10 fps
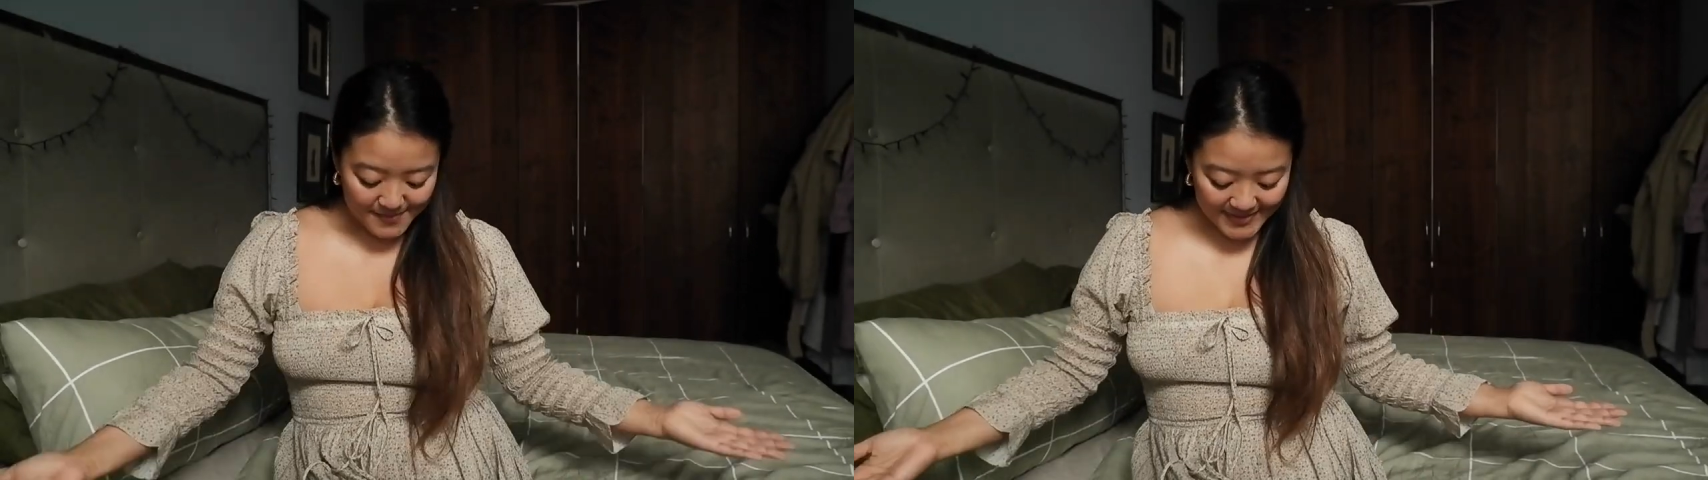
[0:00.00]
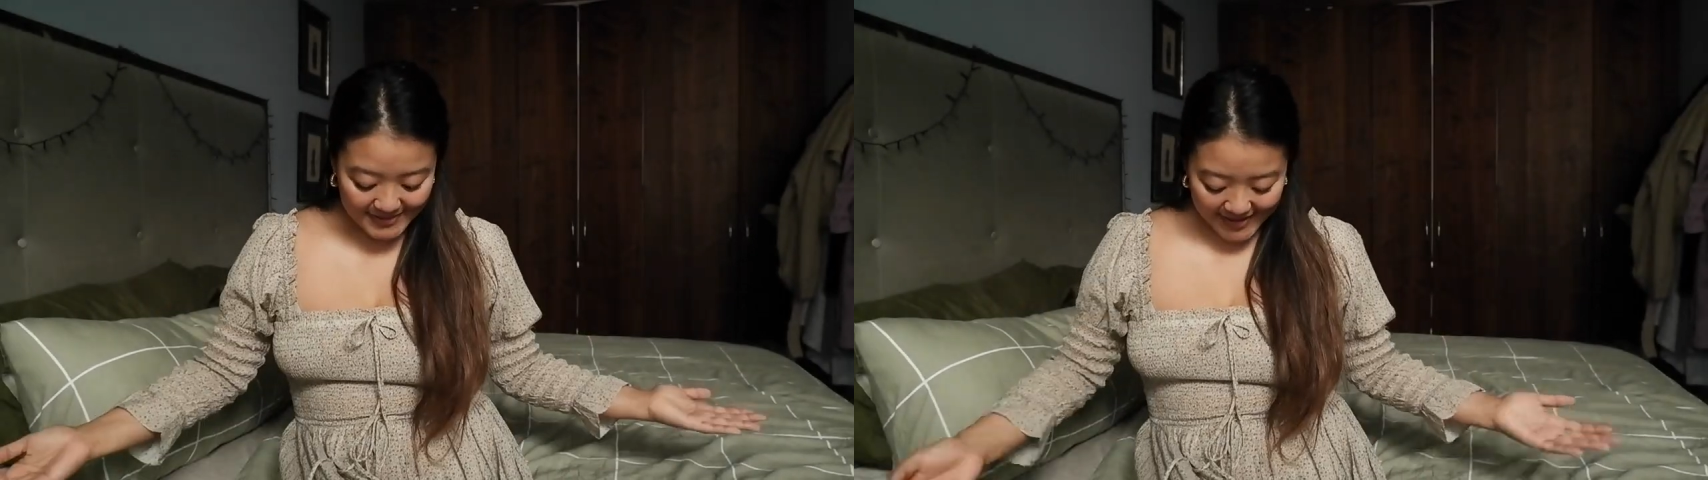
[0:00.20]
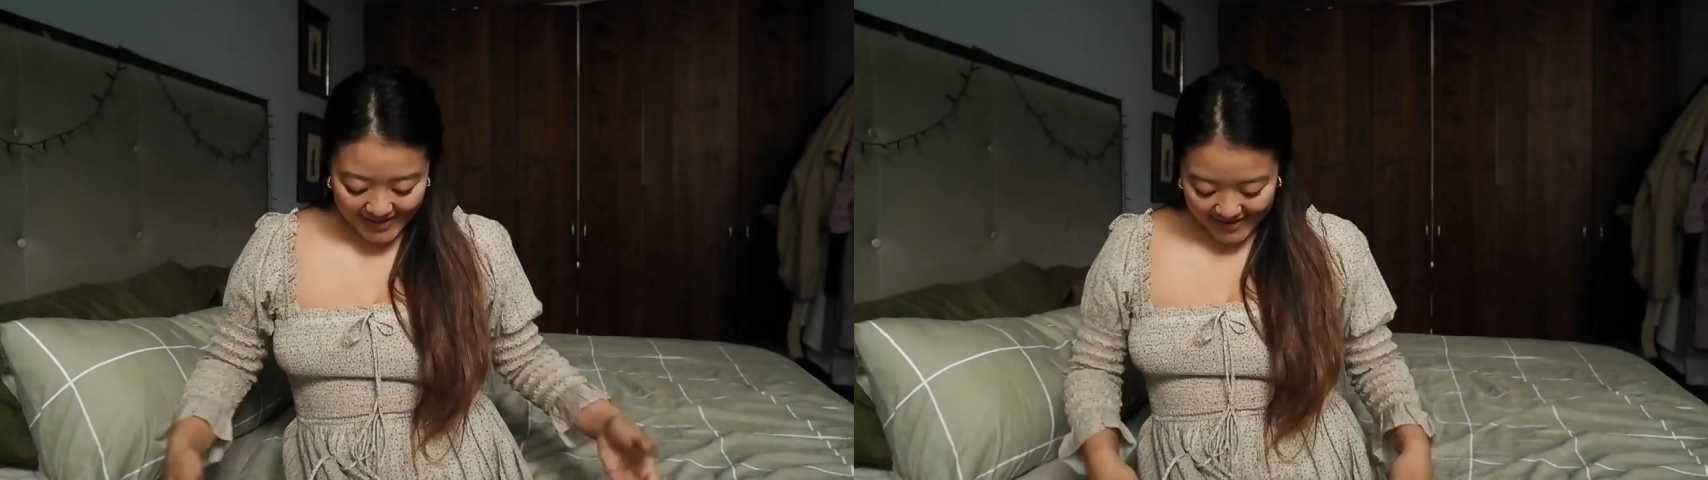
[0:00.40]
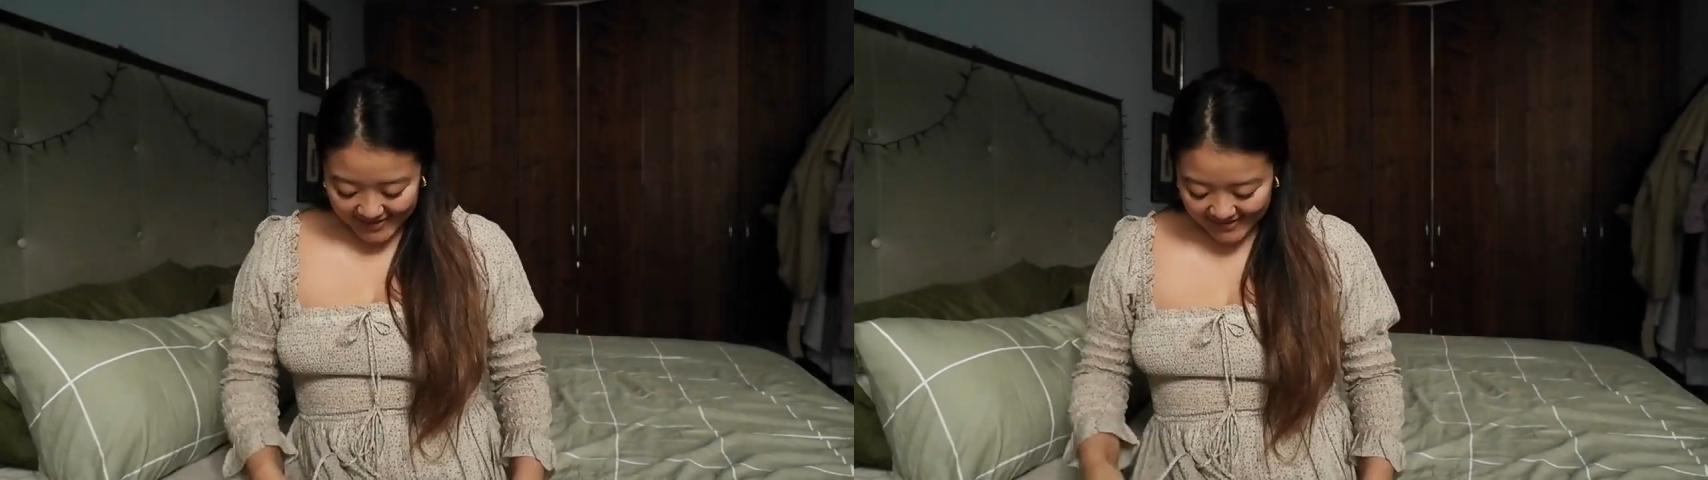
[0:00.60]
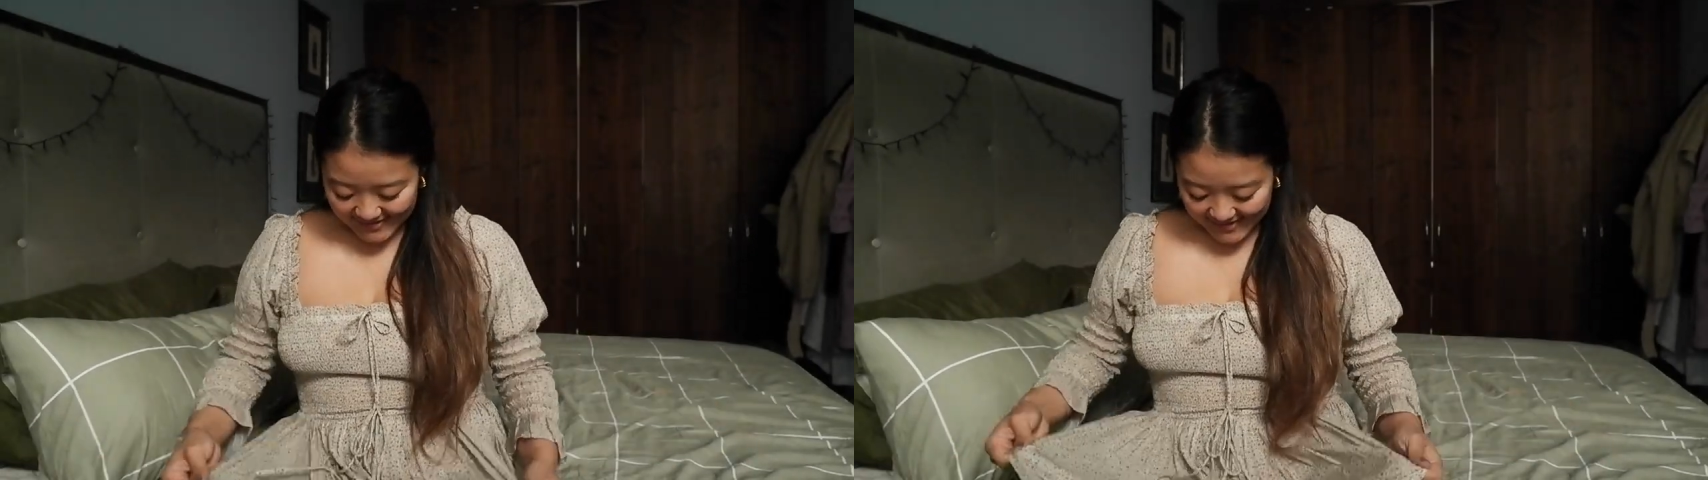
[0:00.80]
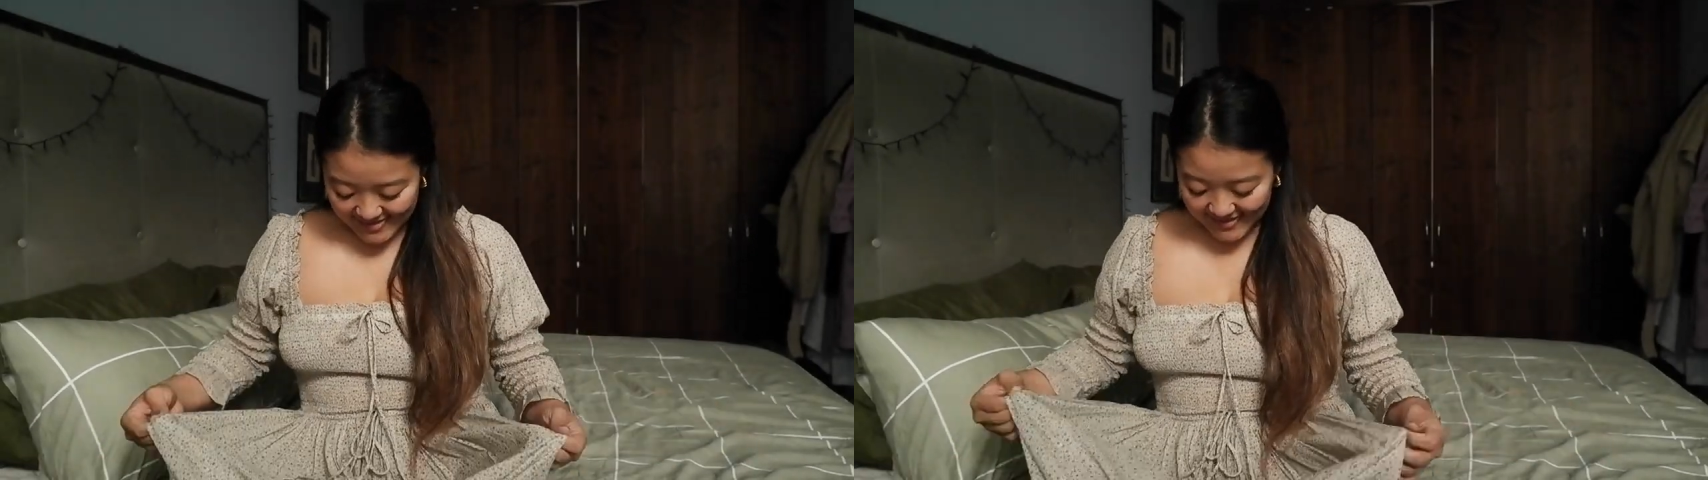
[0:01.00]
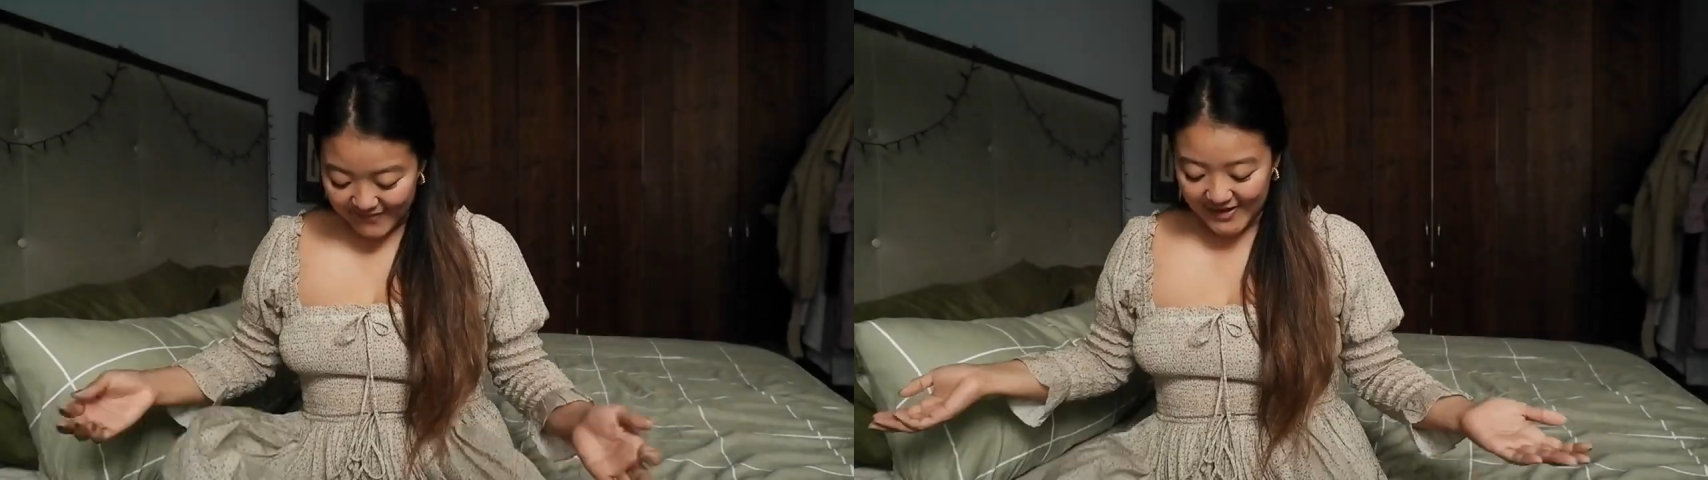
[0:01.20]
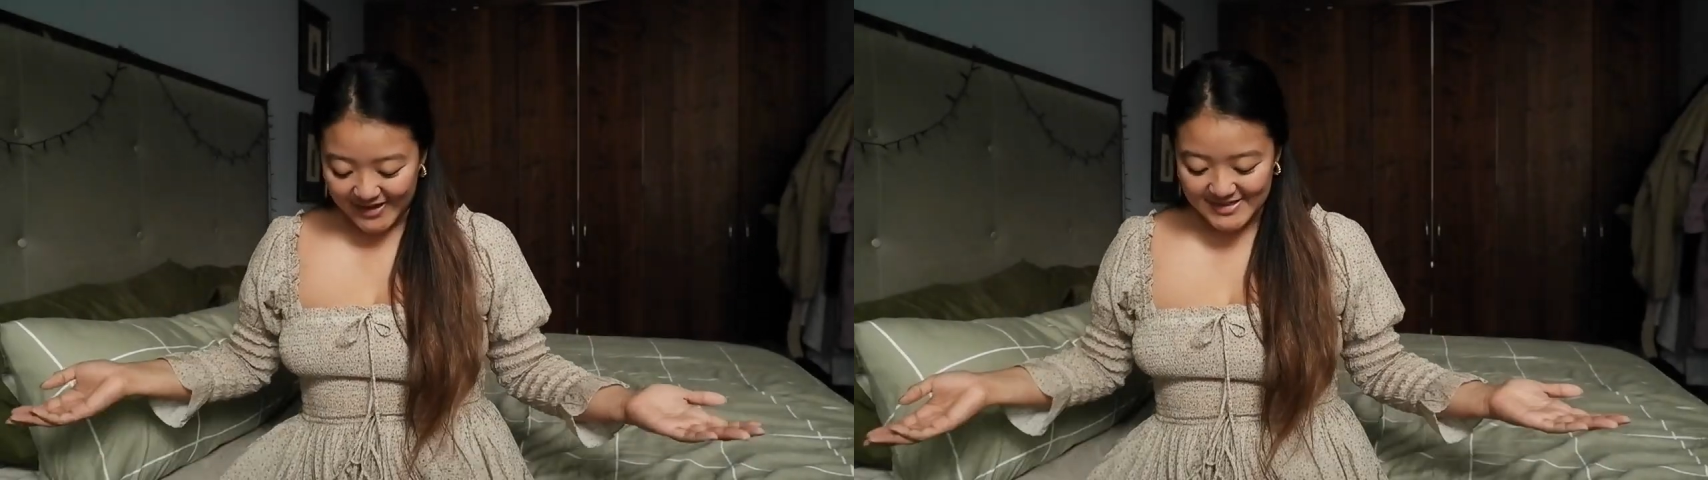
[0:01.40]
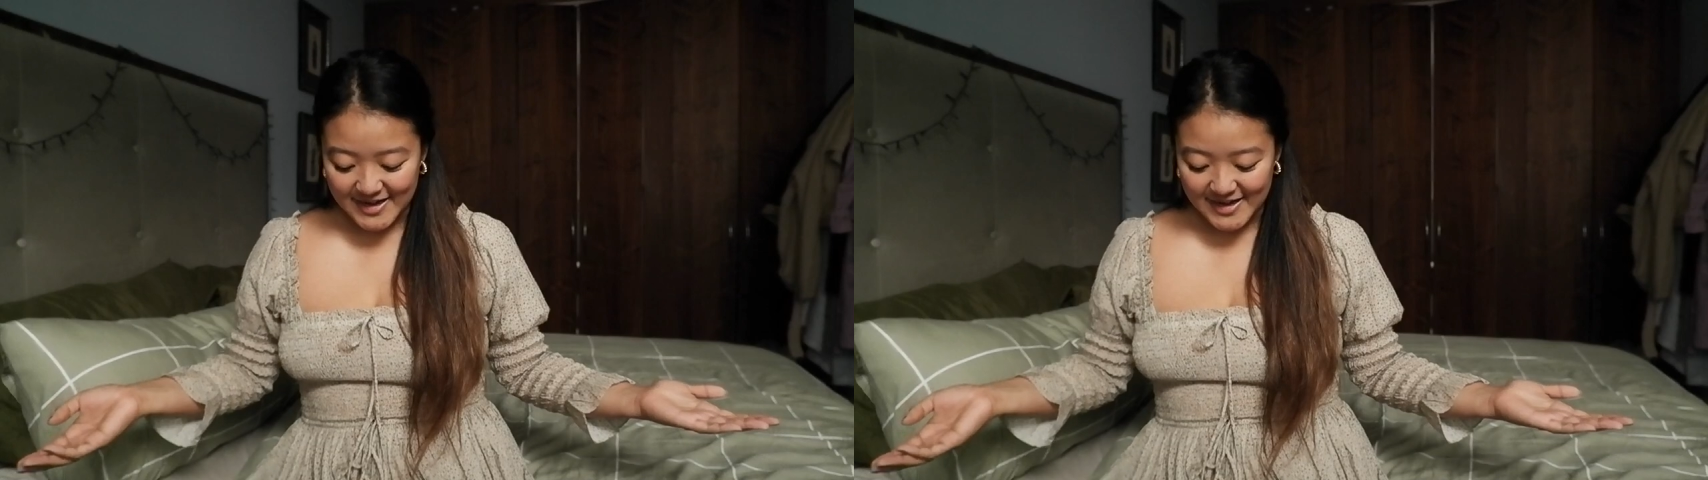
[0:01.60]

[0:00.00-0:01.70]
But yeah, I love it.